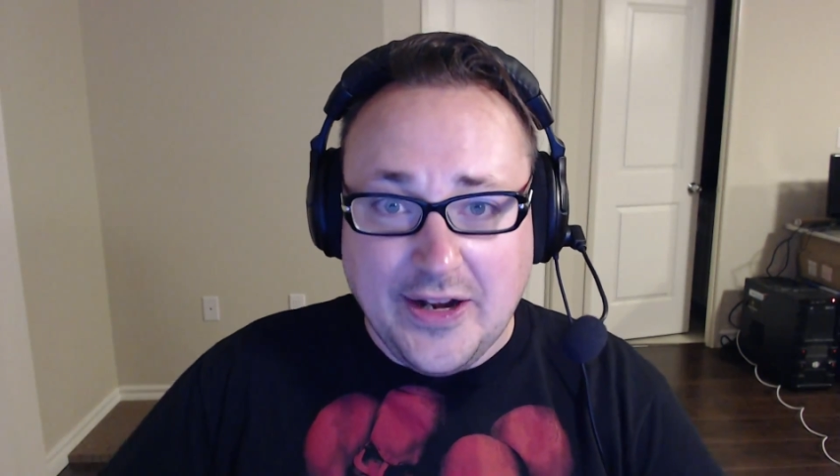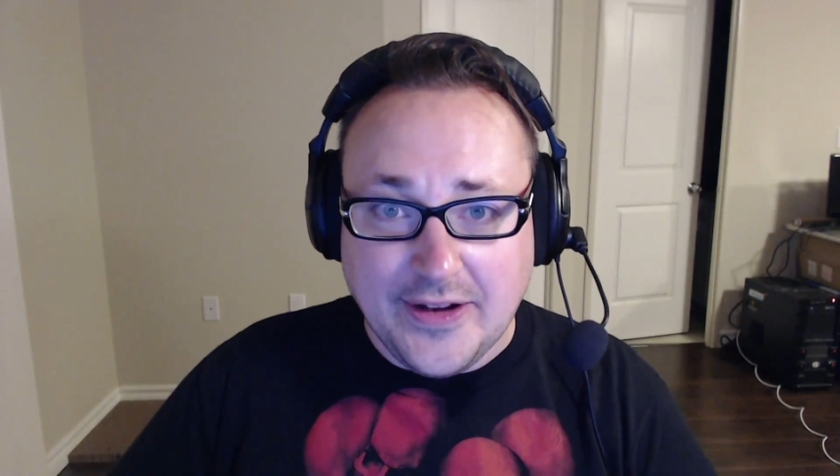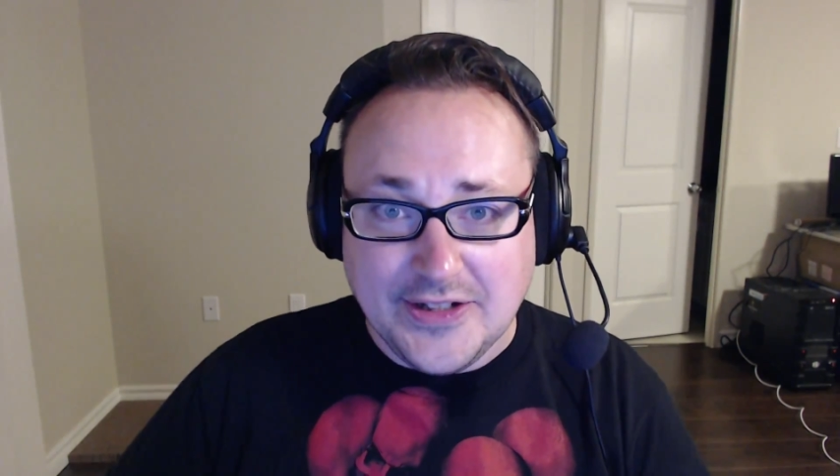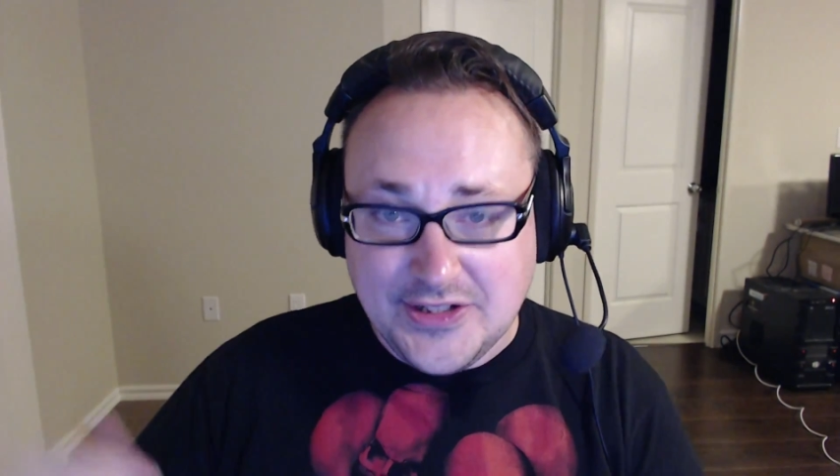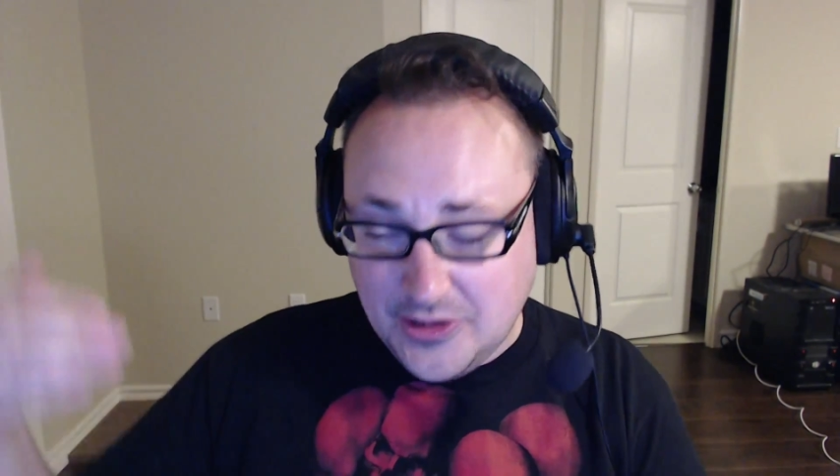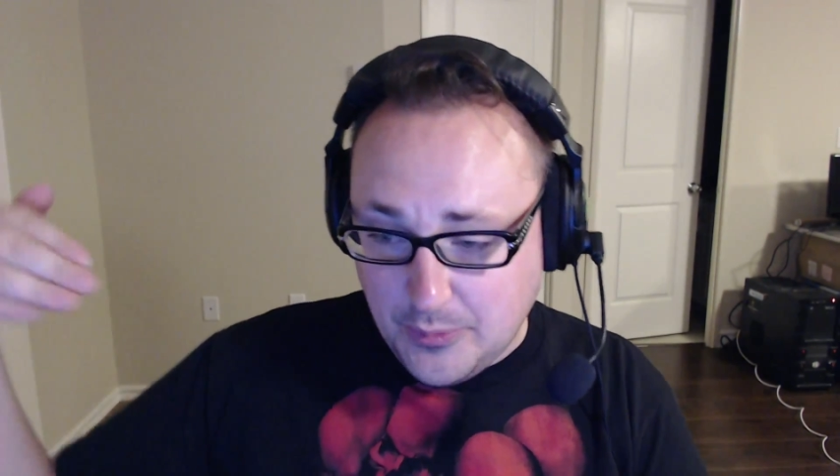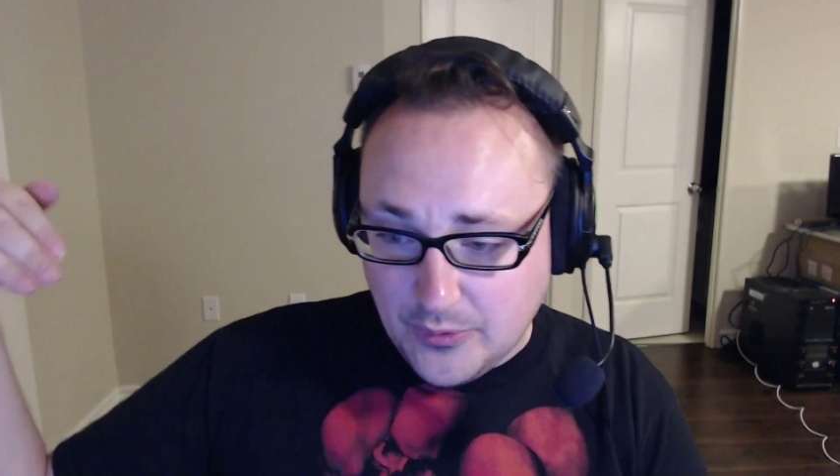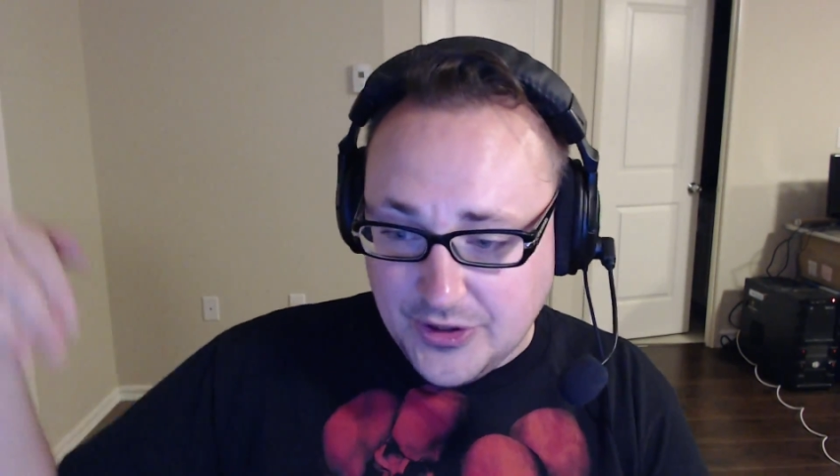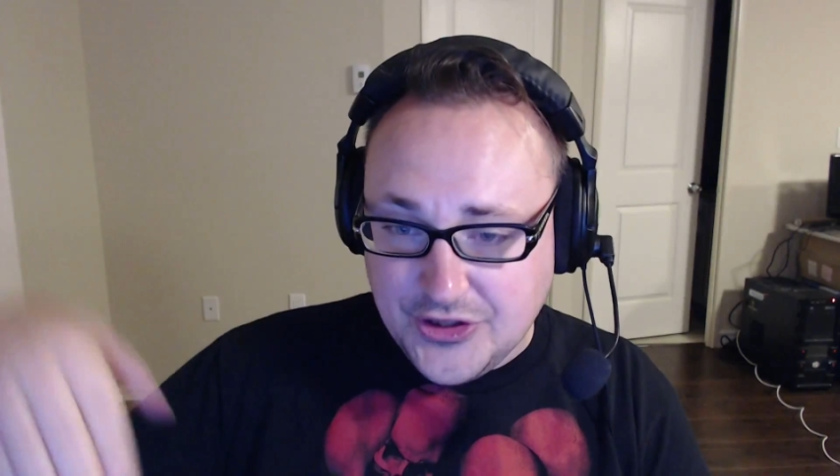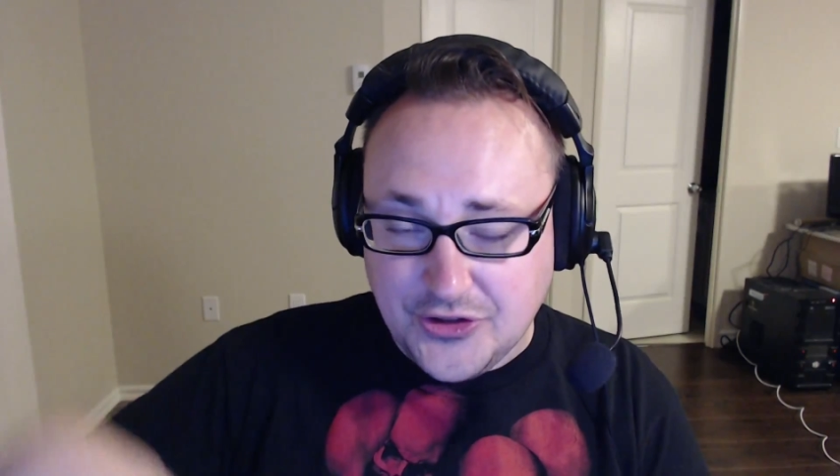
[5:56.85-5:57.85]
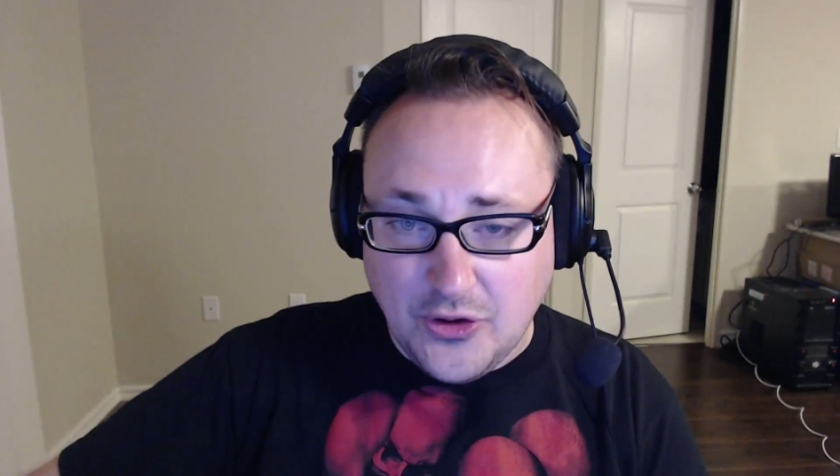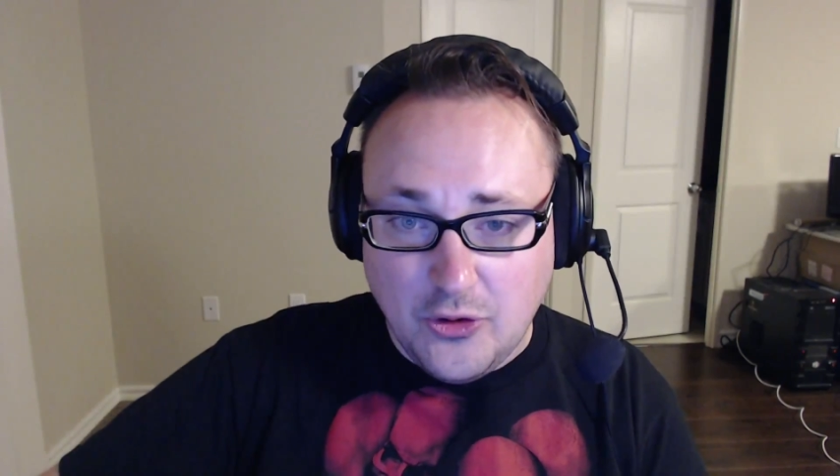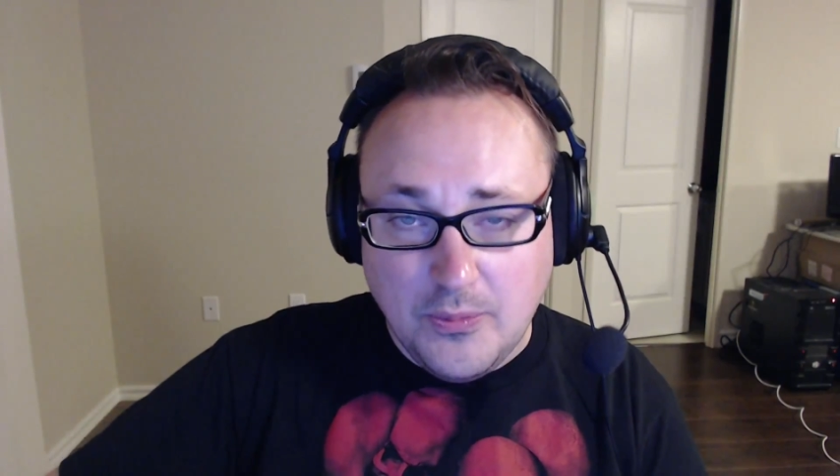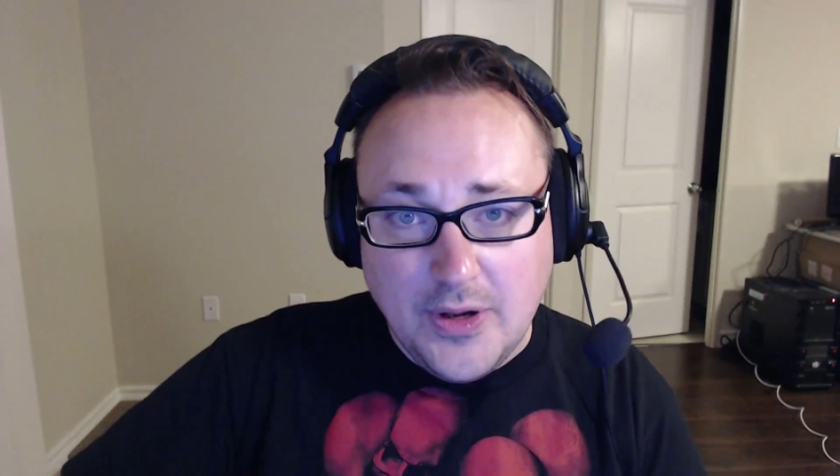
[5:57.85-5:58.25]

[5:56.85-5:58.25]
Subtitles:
of like a slippery slope.